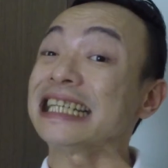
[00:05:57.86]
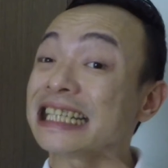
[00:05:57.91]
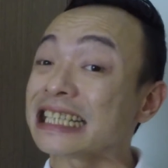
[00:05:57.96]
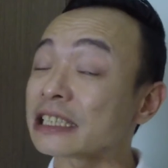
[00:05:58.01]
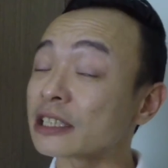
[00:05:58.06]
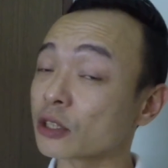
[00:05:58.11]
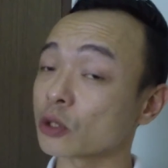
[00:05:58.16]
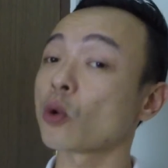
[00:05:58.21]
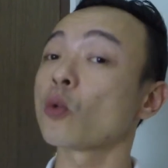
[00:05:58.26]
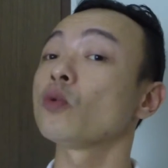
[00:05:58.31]

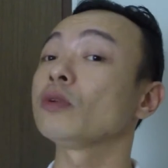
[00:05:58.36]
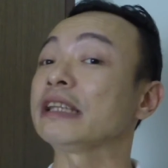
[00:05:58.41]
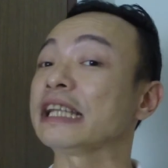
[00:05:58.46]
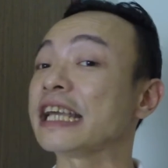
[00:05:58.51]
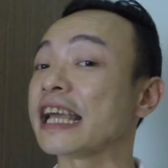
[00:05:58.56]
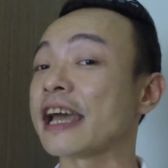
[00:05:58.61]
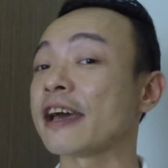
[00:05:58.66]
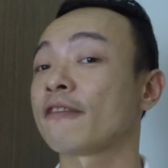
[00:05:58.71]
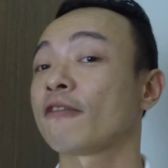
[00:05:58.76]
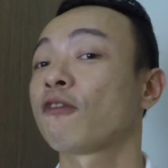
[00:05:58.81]
is
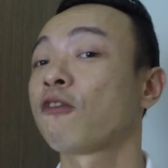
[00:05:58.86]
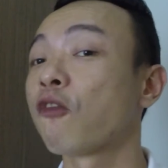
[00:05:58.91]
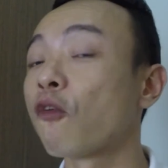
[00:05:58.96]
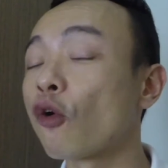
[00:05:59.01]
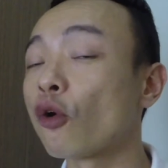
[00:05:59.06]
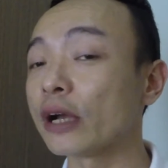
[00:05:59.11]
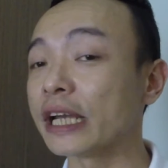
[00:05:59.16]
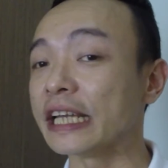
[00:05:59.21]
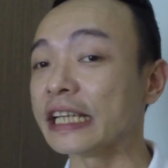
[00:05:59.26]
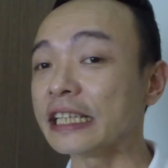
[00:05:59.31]
only at
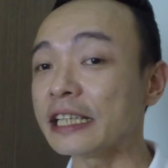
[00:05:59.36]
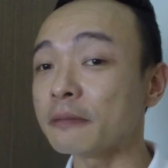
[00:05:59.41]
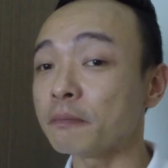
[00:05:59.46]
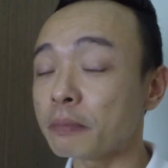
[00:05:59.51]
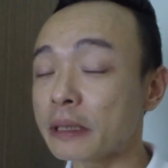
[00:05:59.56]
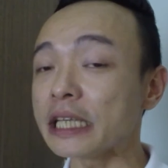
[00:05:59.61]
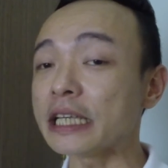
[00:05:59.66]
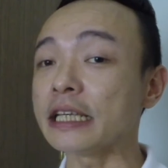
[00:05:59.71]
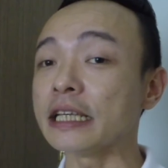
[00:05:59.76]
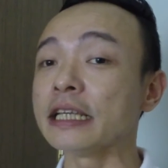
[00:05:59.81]

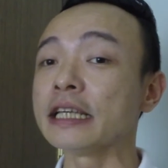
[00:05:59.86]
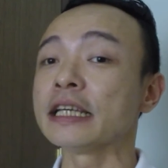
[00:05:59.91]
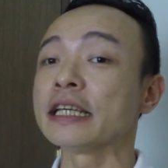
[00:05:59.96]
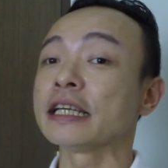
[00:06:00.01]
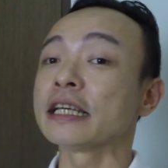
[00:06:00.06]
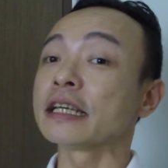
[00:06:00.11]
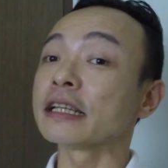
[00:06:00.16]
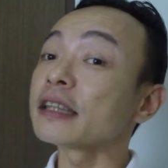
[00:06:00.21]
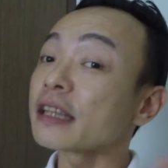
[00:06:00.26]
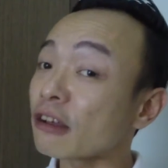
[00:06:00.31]
480p.
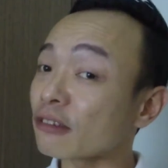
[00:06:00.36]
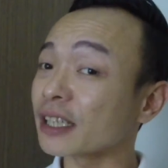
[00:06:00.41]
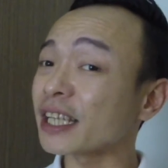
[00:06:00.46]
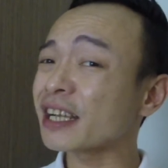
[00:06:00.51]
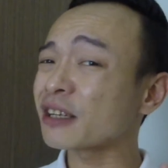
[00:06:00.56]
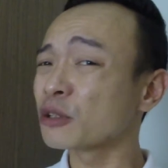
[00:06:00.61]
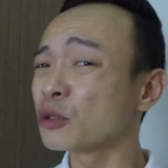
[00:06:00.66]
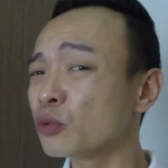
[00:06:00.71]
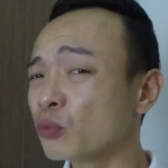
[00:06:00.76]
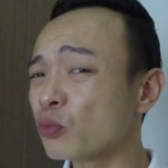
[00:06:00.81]
Now
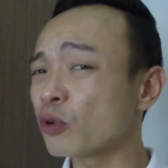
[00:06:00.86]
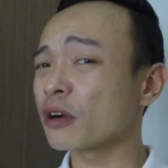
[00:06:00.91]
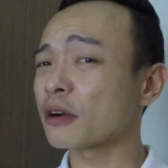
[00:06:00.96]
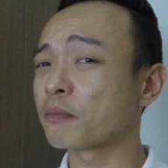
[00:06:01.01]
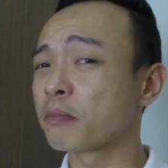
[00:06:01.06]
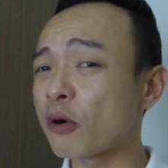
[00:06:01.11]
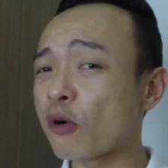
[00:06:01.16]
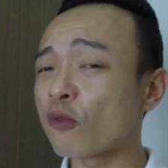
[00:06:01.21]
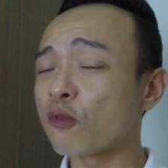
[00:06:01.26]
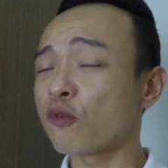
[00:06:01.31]
that could work
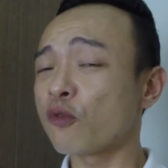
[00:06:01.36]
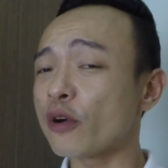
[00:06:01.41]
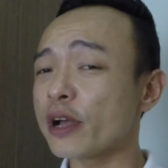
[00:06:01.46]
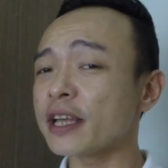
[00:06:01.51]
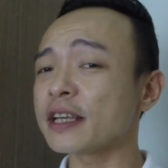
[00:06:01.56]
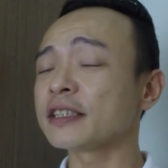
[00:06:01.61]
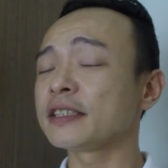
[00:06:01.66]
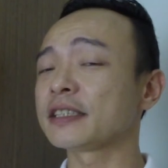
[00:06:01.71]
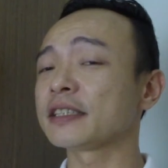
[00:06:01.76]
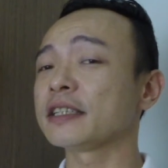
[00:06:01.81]
both
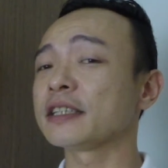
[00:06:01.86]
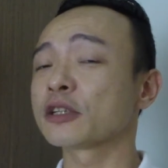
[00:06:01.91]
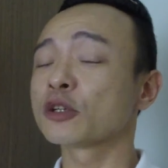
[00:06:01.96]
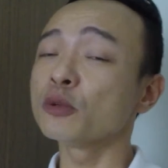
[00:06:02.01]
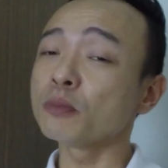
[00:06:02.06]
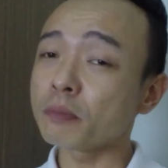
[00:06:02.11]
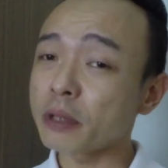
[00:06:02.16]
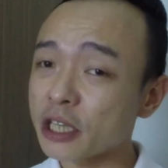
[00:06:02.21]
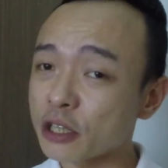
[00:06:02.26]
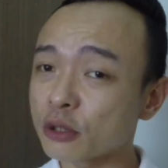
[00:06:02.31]
ways. It
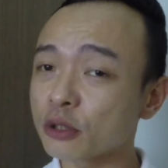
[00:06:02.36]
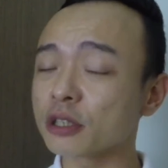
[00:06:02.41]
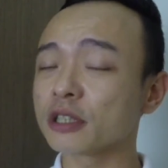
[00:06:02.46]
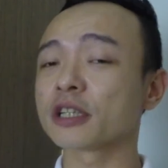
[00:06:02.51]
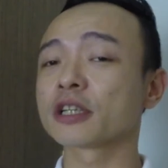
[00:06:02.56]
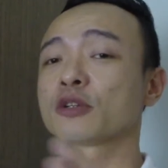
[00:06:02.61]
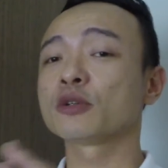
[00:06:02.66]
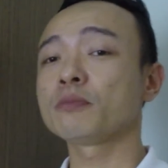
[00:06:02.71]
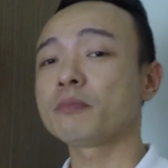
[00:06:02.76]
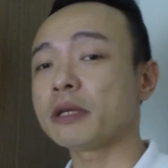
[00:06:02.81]
could be good,
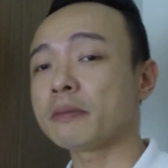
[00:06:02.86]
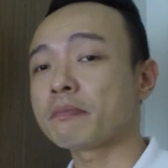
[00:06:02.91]
it could be